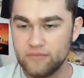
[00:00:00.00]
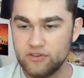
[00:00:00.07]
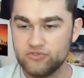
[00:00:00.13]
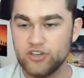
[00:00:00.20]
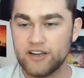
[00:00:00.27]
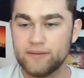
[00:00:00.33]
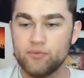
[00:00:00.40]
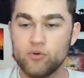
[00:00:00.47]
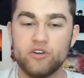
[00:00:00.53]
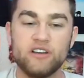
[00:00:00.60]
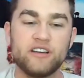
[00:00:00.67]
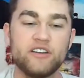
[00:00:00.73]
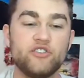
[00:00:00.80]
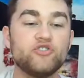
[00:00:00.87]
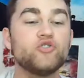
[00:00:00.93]
Jack Brody,
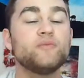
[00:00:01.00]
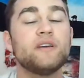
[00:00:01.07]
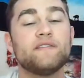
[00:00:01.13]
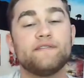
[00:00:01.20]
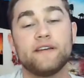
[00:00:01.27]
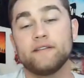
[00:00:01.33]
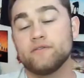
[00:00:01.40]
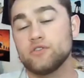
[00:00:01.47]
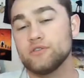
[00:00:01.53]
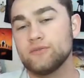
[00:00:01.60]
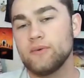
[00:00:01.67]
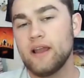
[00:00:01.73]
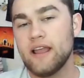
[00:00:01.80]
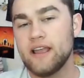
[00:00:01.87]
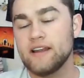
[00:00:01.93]
can you do me a
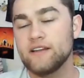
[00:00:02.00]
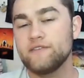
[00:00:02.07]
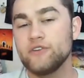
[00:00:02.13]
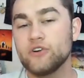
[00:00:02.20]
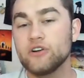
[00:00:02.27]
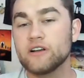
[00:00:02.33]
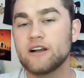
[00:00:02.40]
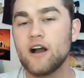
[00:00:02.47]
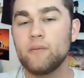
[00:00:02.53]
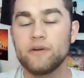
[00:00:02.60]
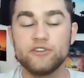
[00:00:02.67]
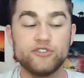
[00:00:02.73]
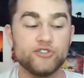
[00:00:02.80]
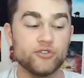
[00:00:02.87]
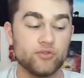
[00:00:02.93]
favor? And if you're going to
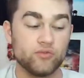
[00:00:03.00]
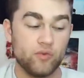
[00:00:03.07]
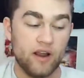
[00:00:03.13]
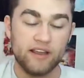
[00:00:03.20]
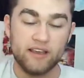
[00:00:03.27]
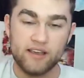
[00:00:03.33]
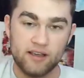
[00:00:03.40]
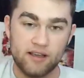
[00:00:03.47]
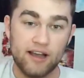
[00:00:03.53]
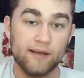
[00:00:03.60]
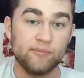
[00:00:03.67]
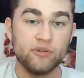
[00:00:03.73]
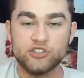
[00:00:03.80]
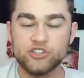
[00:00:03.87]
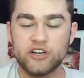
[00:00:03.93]
comment your ranking, I
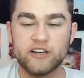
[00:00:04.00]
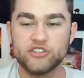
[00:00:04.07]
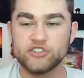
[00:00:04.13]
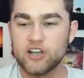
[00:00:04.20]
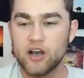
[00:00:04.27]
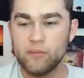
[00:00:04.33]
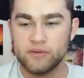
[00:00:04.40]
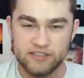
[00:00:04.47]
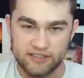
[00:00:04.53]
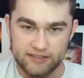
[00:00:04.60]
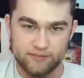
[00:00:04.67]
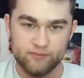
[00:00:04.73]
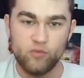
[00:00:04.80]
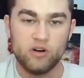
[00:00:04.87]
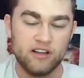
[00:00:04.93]
appreciate it. Just comment it
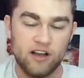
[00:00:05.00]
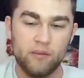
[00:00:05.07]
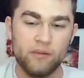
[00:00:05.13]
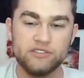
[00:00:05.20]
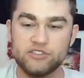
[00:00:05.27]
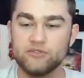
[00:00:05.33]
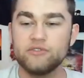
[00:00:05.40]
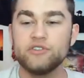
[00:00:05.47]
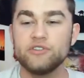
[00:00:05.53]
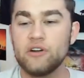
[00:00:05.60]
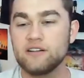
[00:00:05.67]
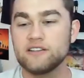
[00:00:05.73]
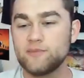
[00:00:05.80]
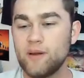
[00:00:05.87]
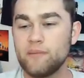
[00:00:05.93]
in one comment so you're
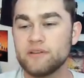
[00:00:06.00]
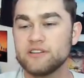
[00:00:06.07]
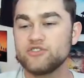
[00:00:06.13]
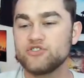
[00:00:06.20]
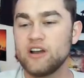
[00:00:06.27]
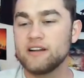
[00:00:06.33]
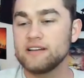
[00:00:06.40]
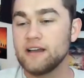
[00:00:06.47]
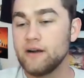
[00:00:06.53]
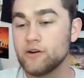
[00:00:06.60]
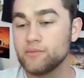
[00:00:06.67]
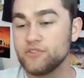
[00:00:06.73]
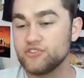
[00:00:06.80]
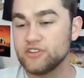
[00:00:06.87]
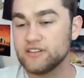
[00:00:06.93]
not spamming the chat. I would
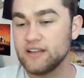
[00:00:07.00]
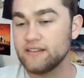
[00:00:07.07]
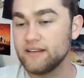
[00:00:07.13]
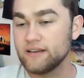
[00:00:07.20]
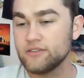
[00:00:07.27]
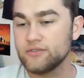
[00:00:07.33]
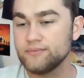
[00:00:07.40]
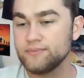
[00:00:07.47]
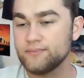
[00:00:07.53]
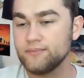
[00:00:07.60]
appreciate that. Thank you.